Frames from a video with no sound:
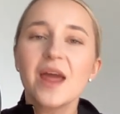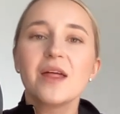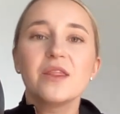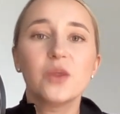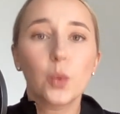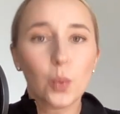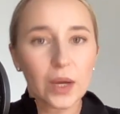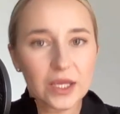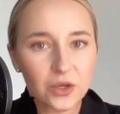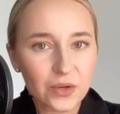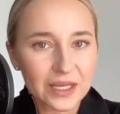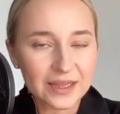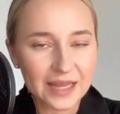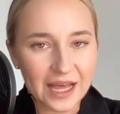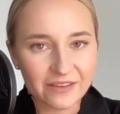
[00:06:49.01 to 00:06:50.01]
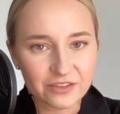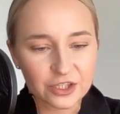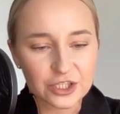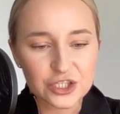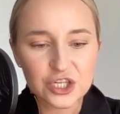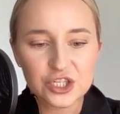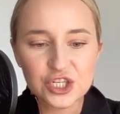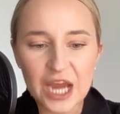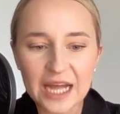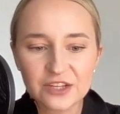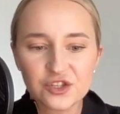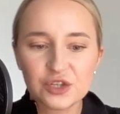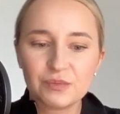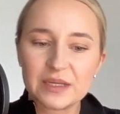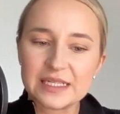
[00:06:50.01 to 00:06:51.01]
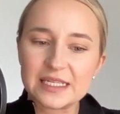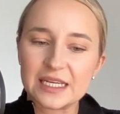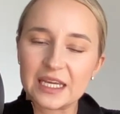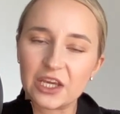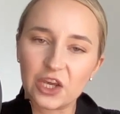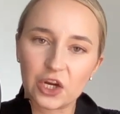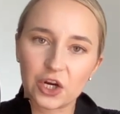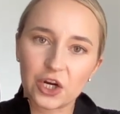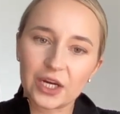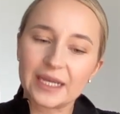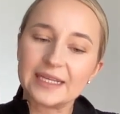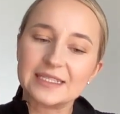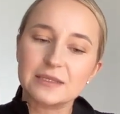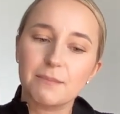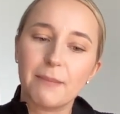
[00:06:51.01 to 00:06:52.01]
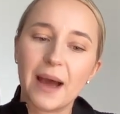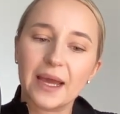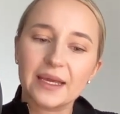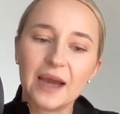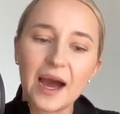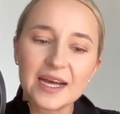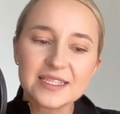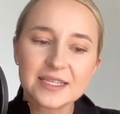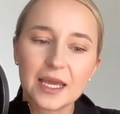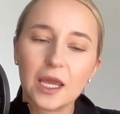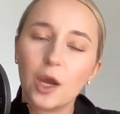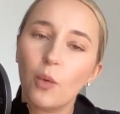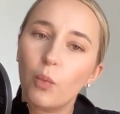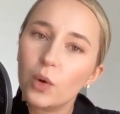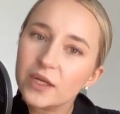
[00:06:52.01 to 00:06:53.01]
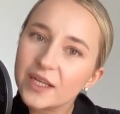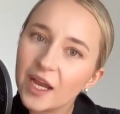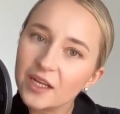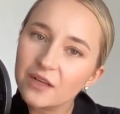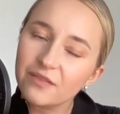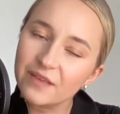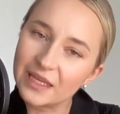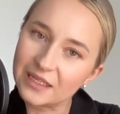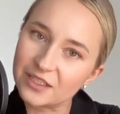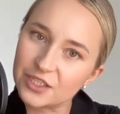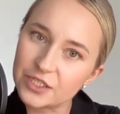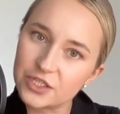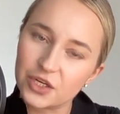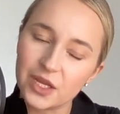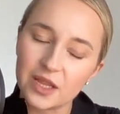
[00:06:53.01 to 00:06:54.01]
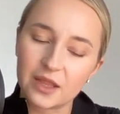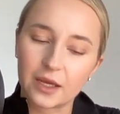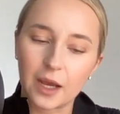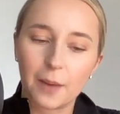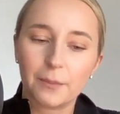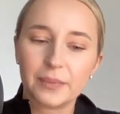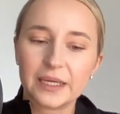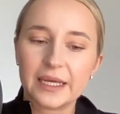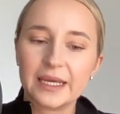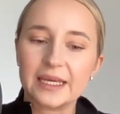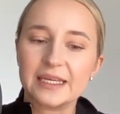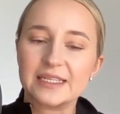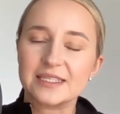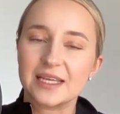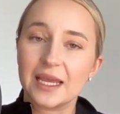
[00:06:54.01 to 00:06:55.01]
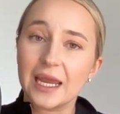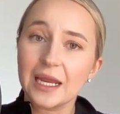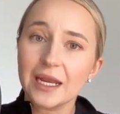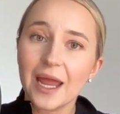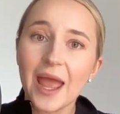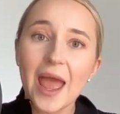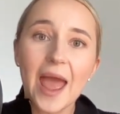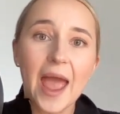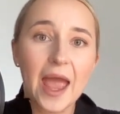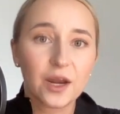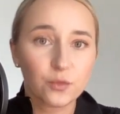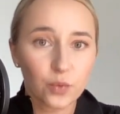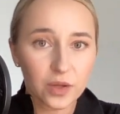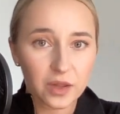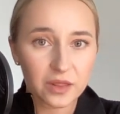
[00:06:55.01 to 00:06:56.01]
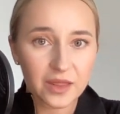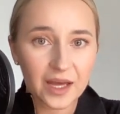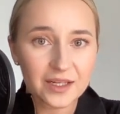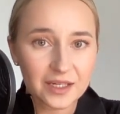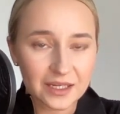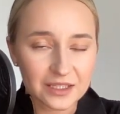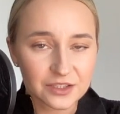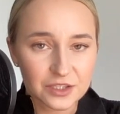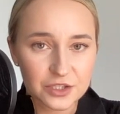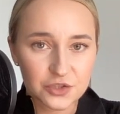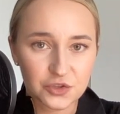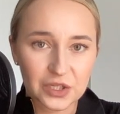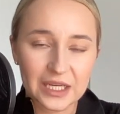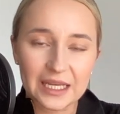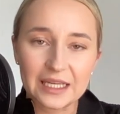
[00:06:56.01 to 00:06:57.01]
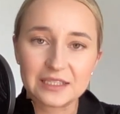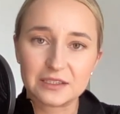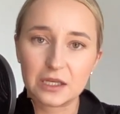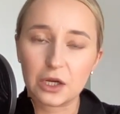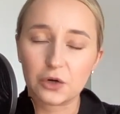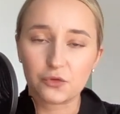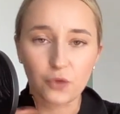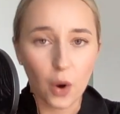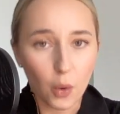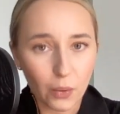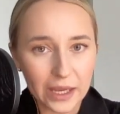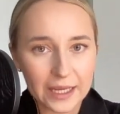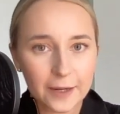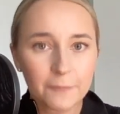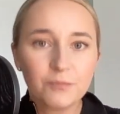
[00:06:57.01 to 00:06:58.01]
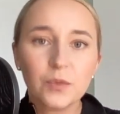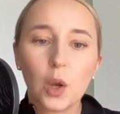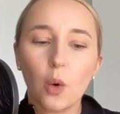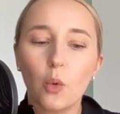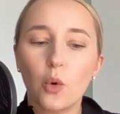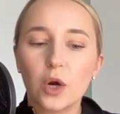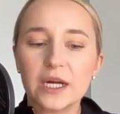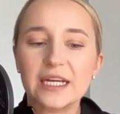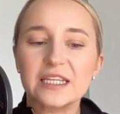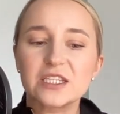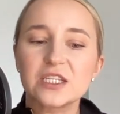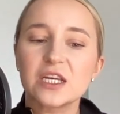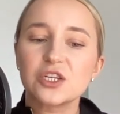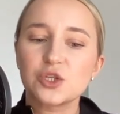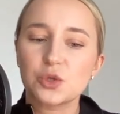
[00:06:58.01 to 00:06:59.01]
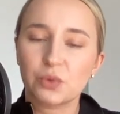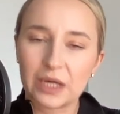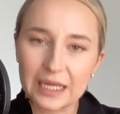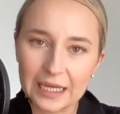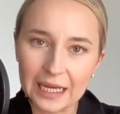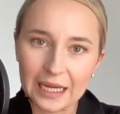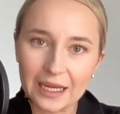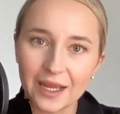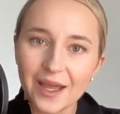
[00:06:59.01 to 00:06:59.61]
The way you can leverage ChatGPT here is by asking what kind of industry the company is in and whether that industry is growing or it's shrinking.